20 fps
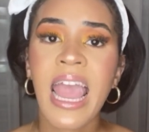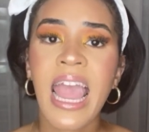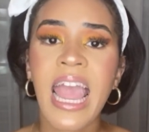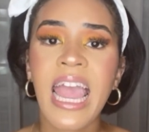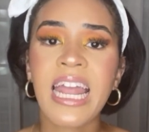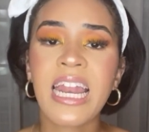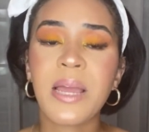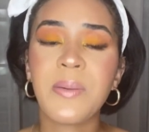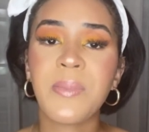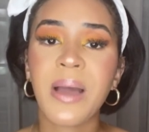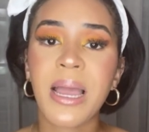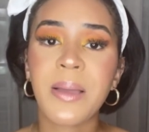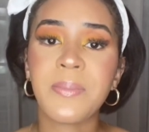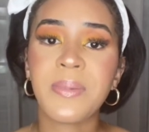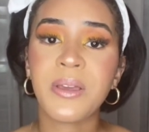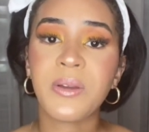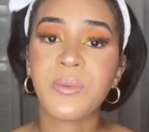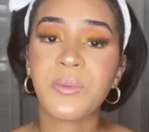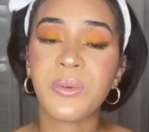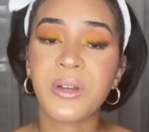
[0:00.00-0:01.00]
and it might
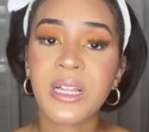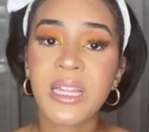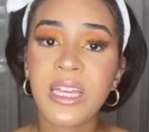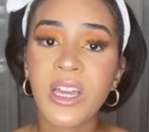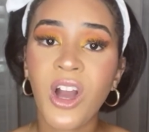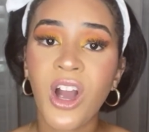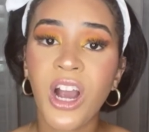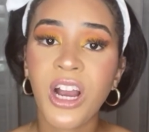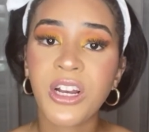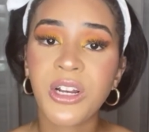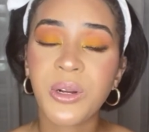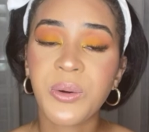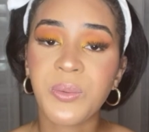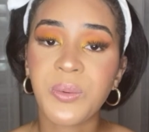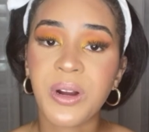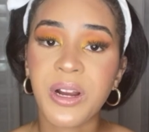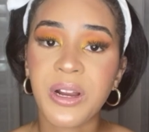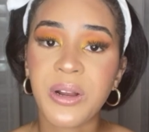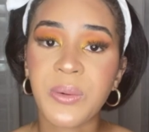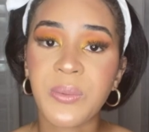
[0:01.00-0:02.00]
be really hard to
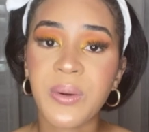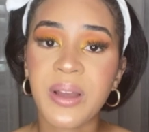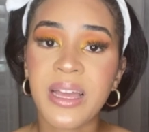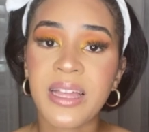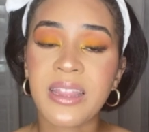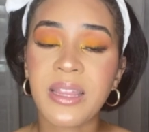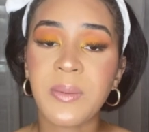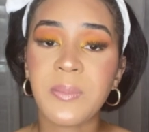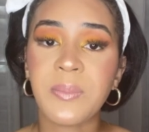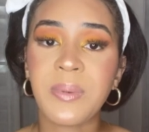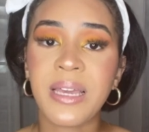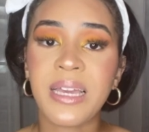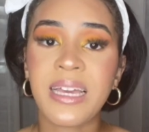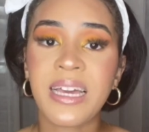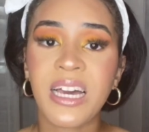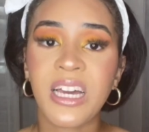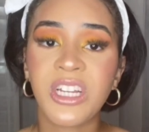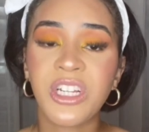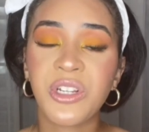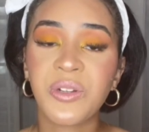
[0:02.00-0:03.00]
work with
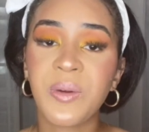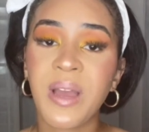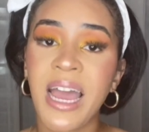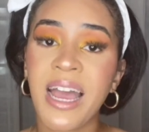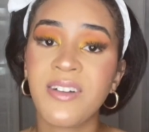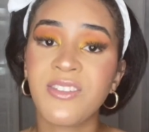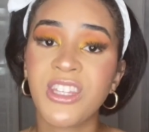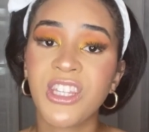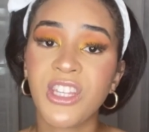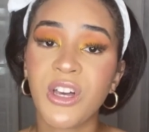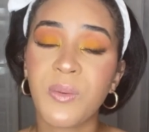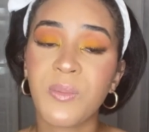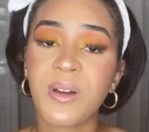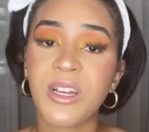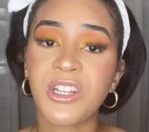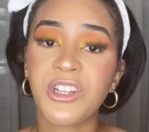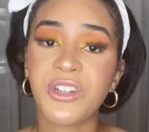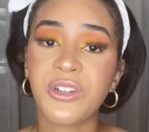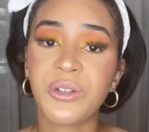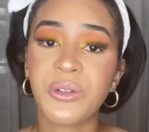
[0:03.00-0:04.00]
because you have so
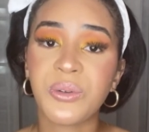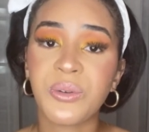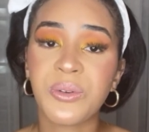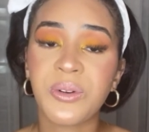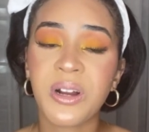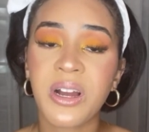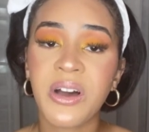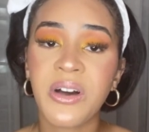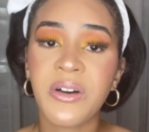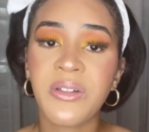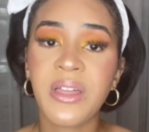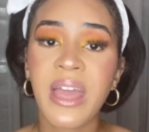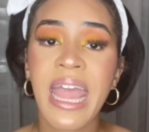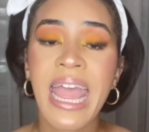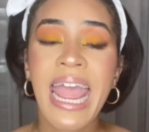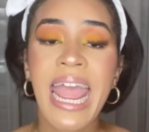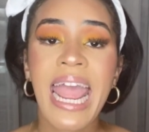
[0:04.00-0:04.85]
much new growth.